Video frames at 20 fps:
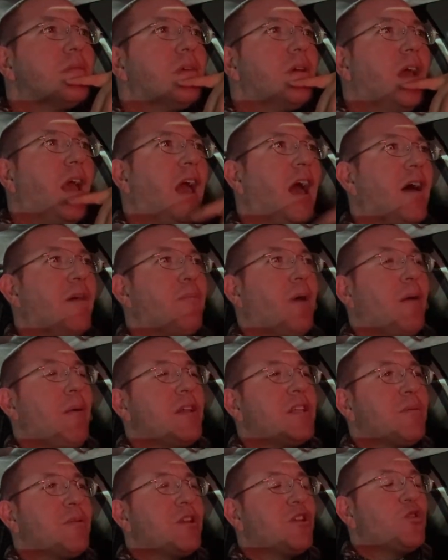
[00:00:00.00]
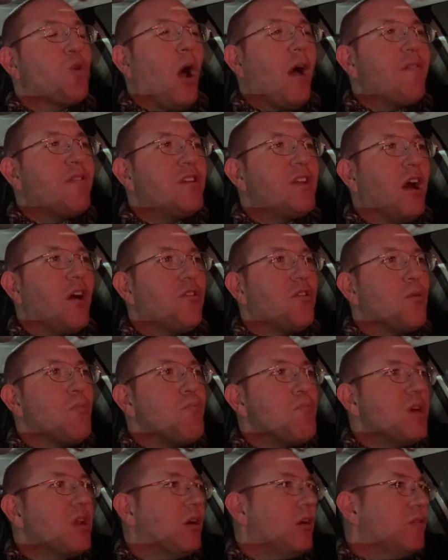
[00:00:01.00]
and by somebody driving down the
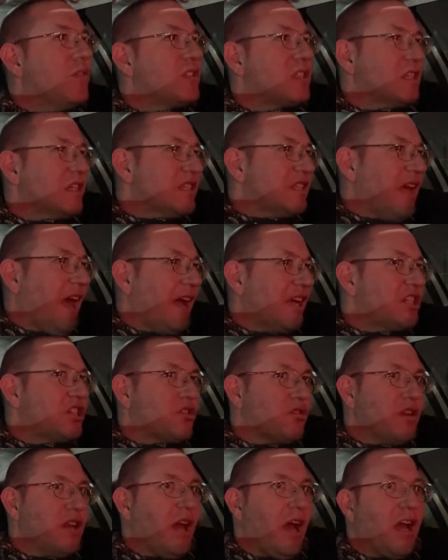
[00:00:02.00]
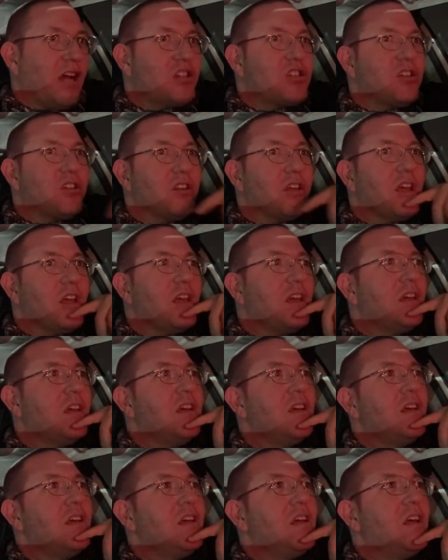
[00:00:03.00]
middle of this exact street actually,
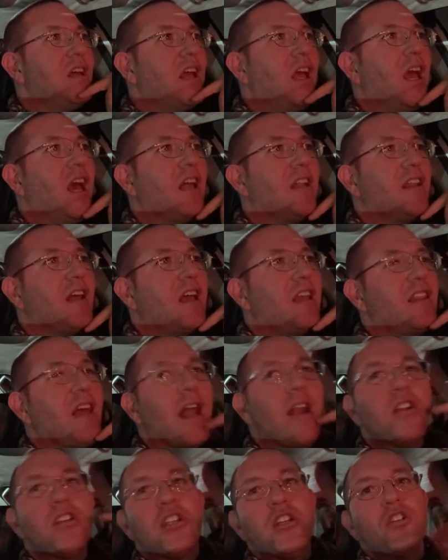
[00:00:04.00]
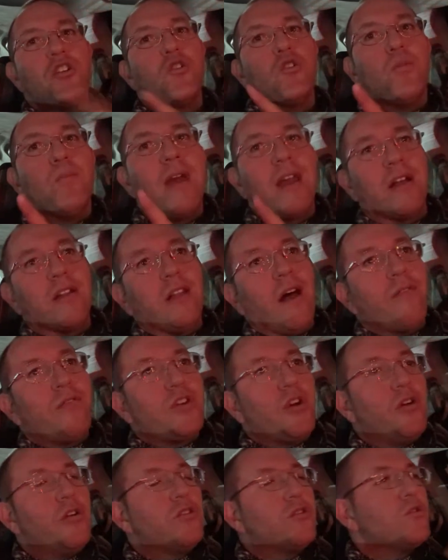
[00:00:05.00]
and like that'll teach you to make a left
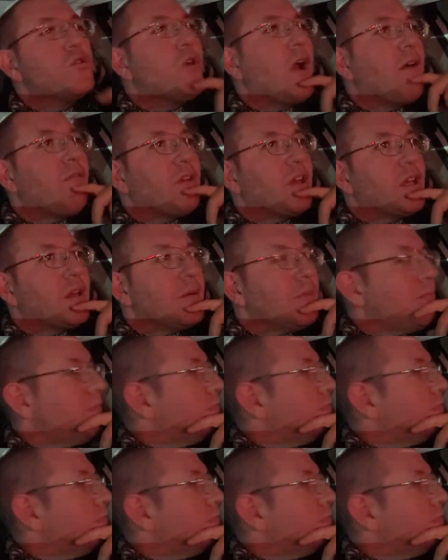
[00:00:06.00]
turn through traffic.